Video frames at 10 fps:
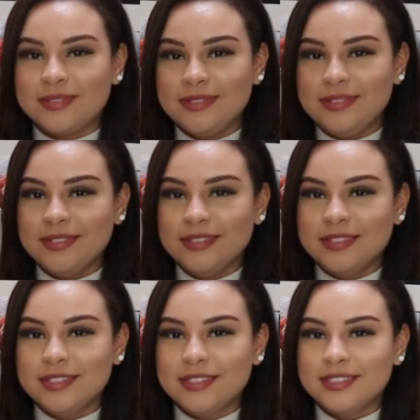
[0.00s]

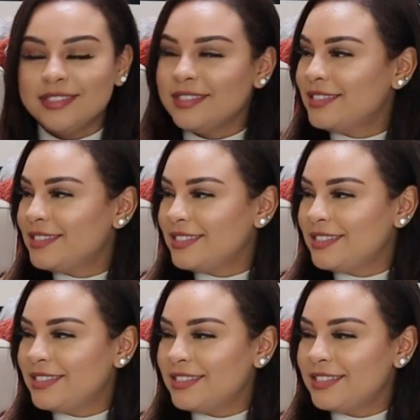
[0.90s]

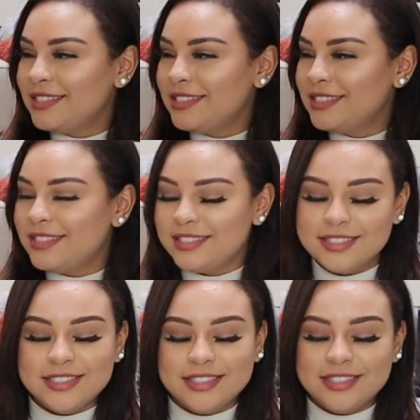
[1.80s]

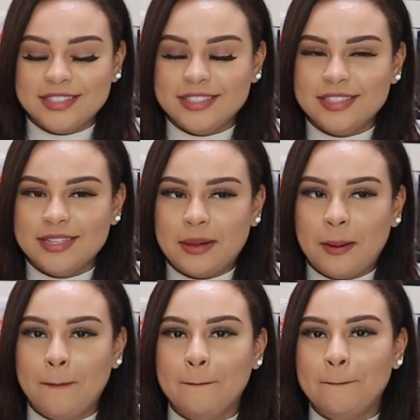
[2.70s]

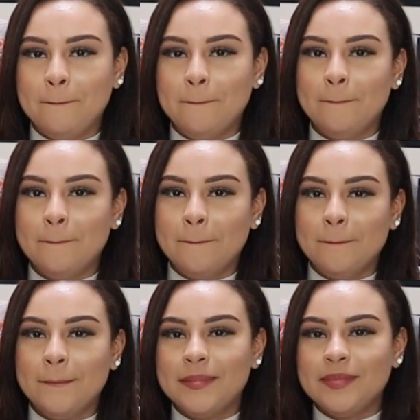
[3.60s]

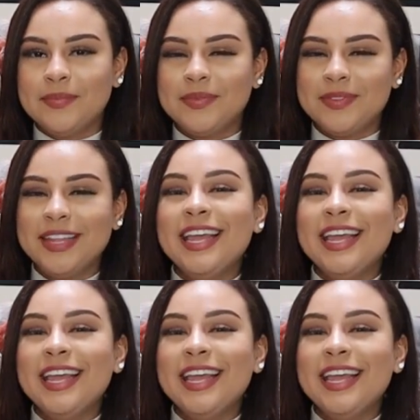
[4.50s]
The person shown says nothing.